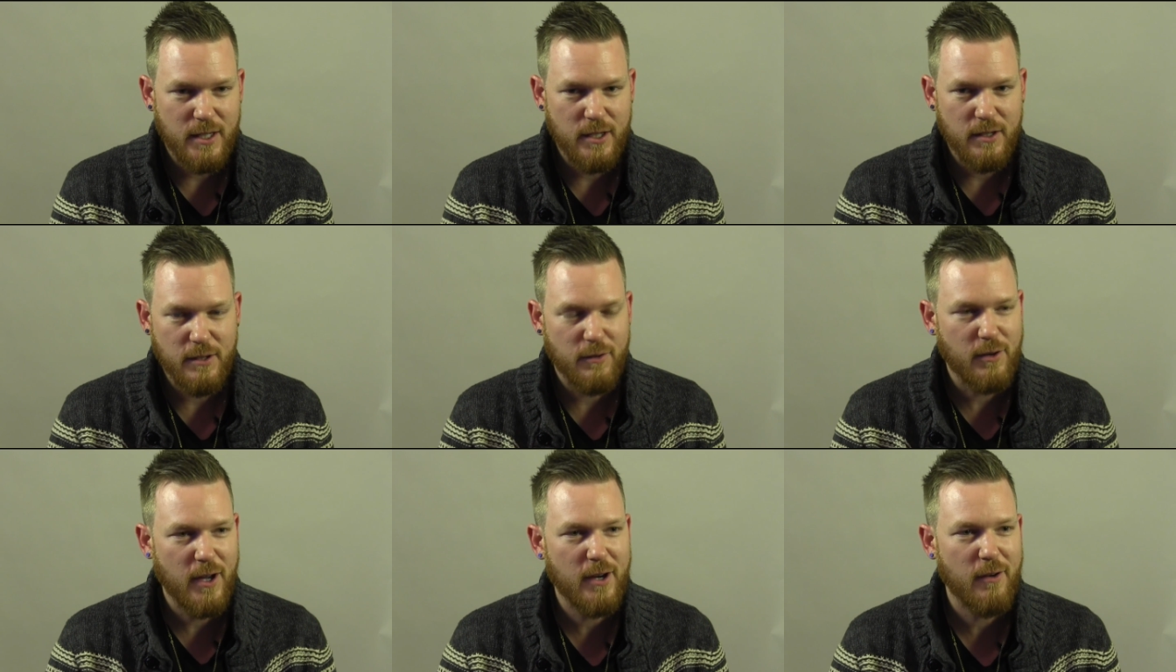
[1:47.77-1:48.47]

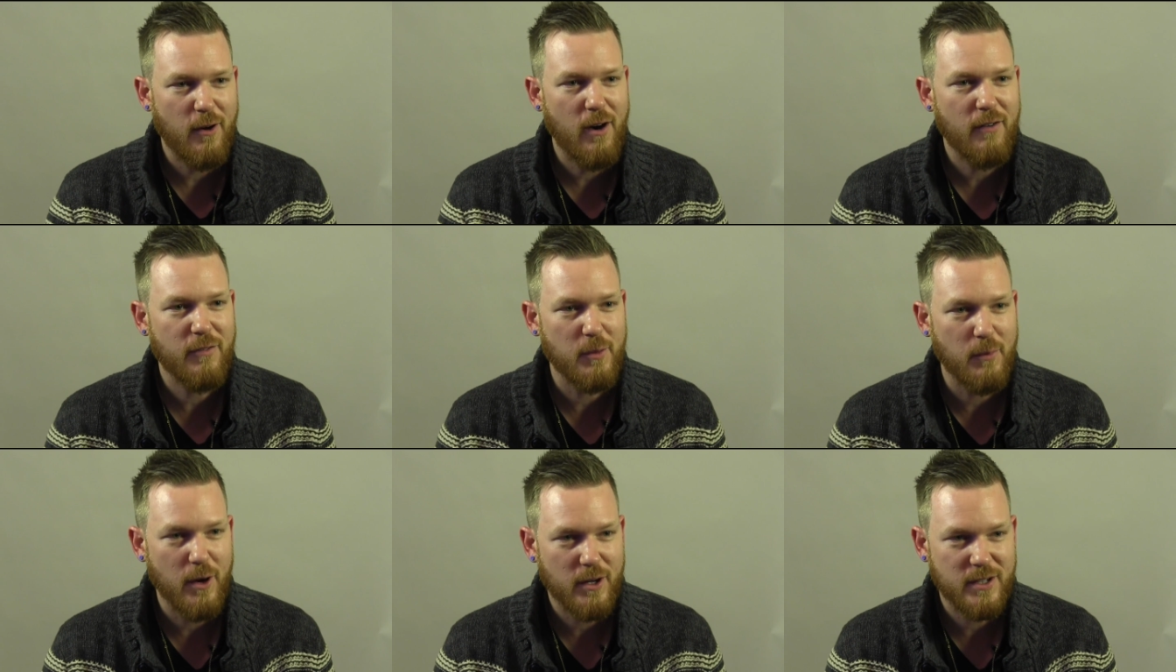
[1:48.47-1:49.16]
you're kind of off
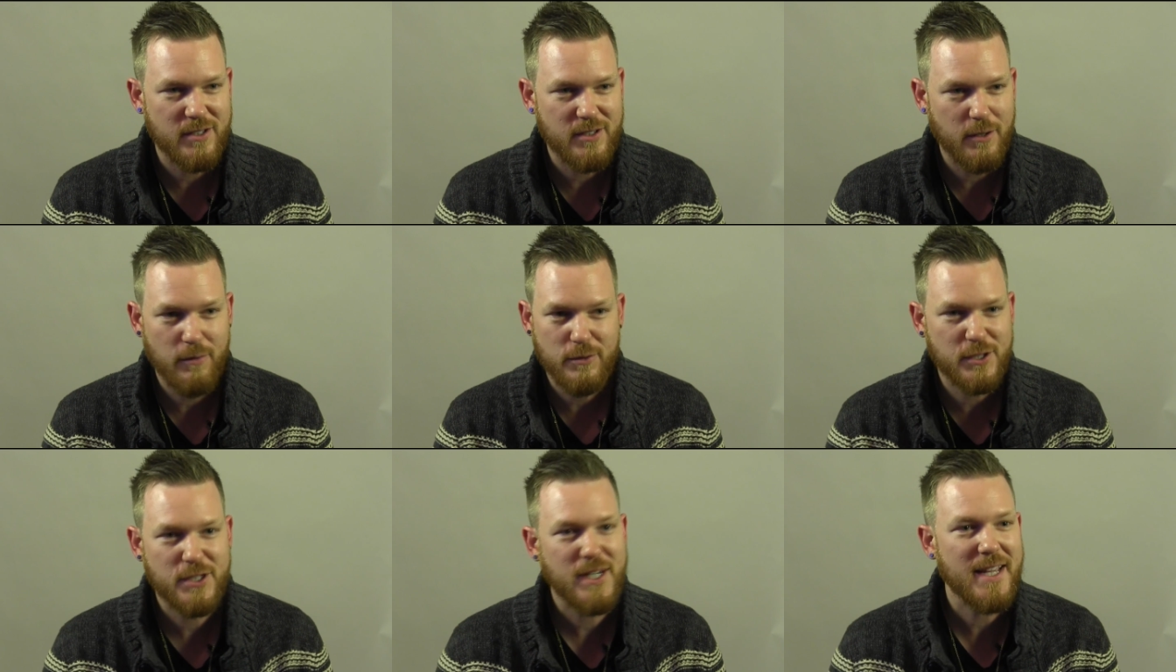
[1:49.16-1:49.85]
the mark because you
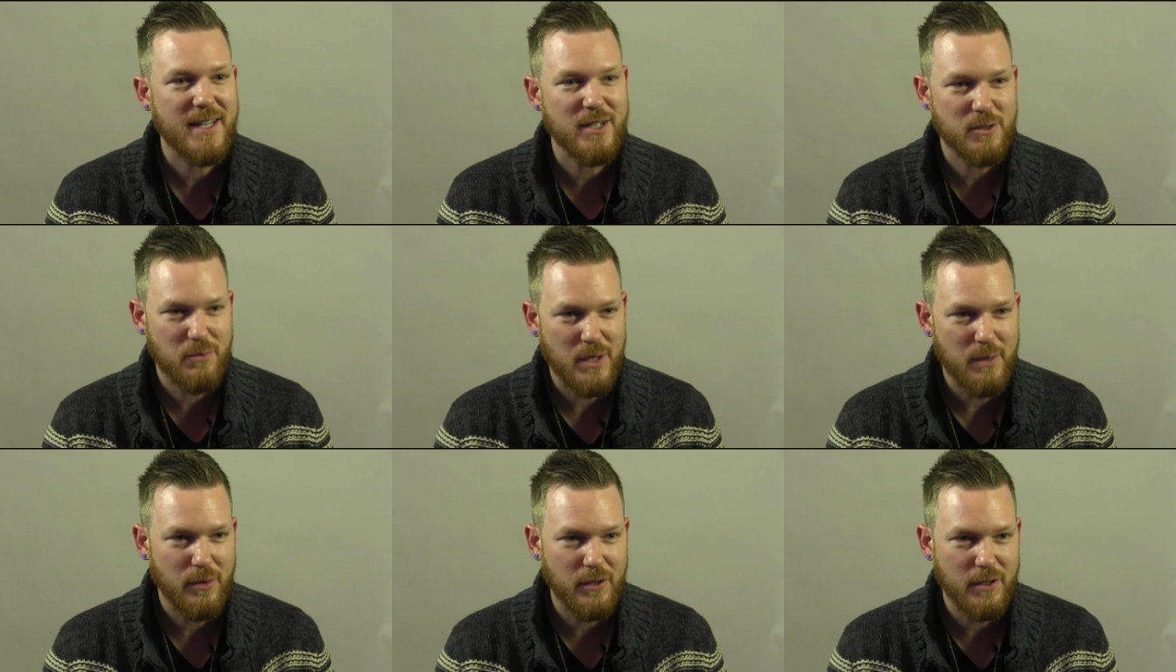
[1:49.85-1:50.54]
don't change
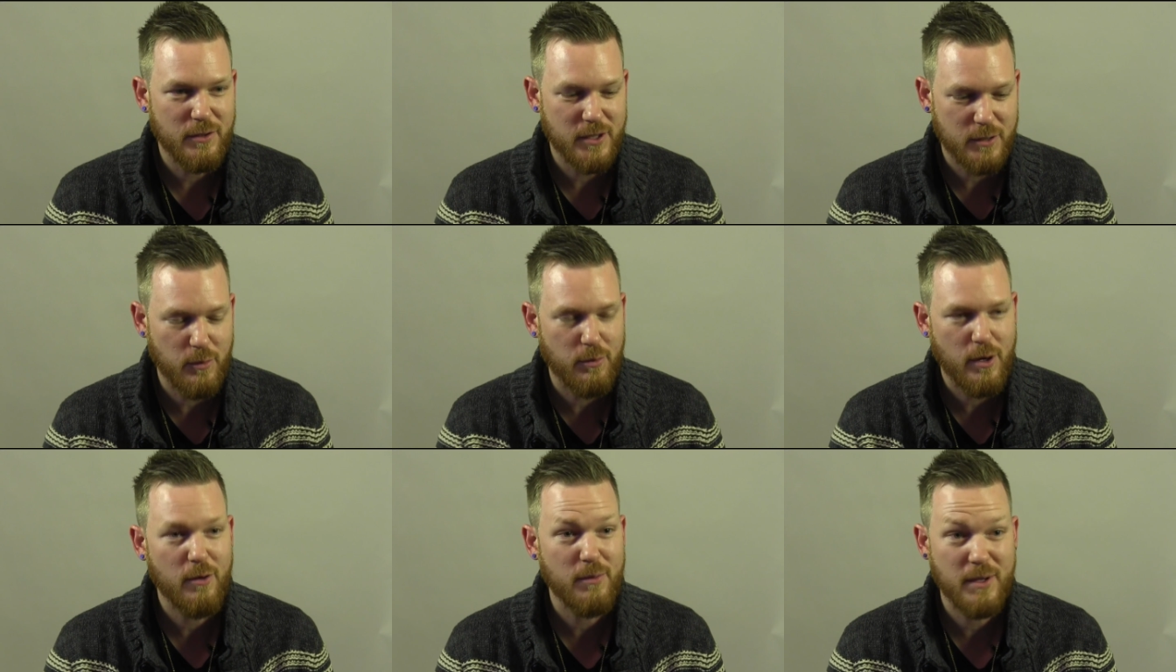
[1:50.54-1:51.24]
people. You just will
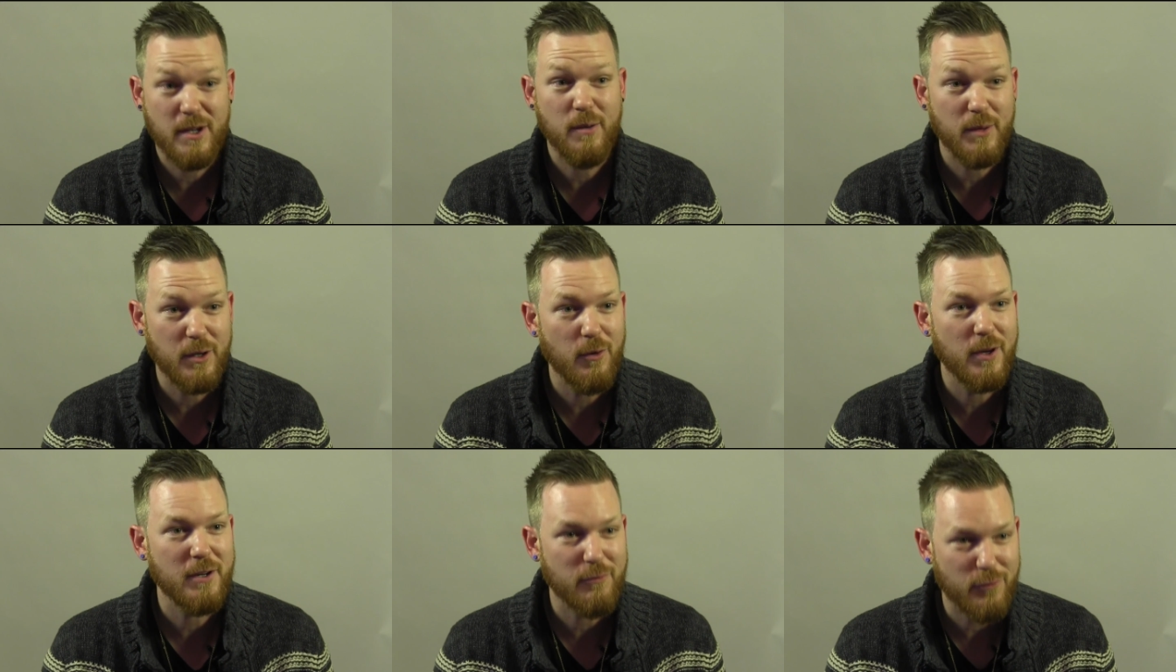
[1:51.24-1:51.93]
probably become
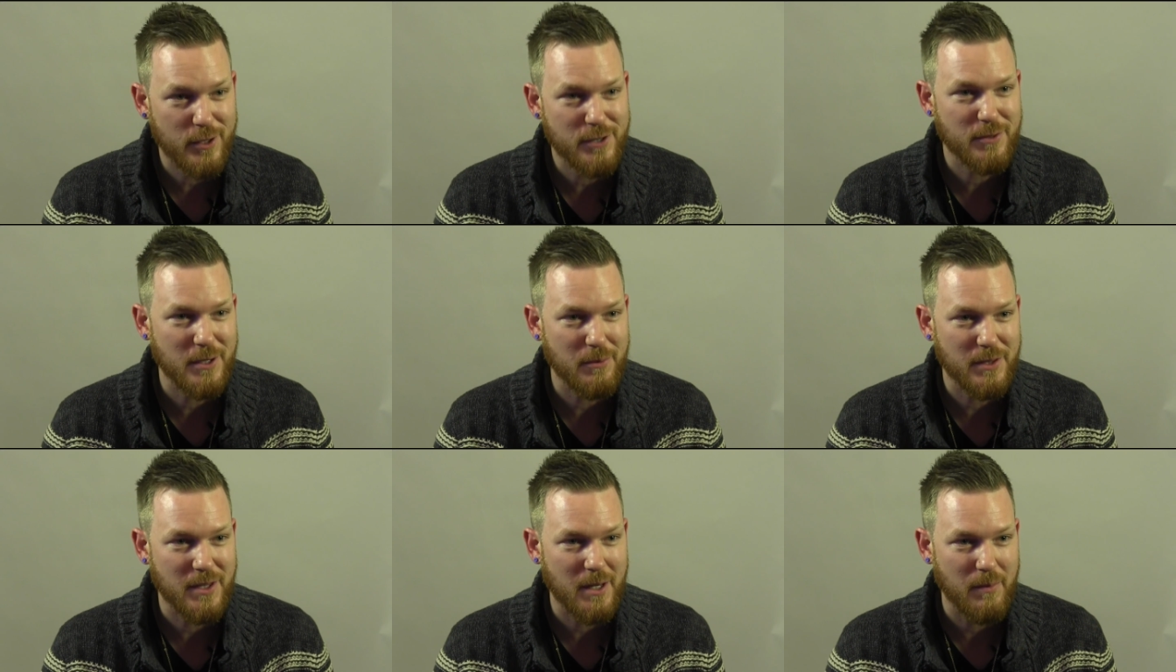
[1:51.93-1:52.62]
annoyed and frustrated
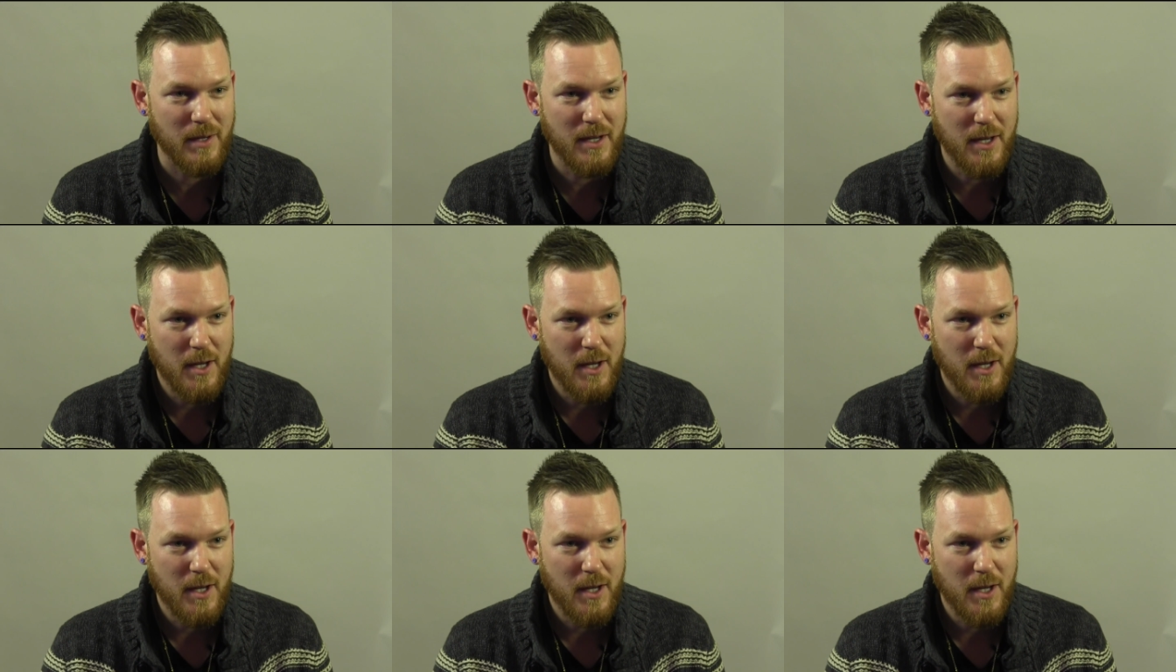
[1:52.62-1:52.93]
with them.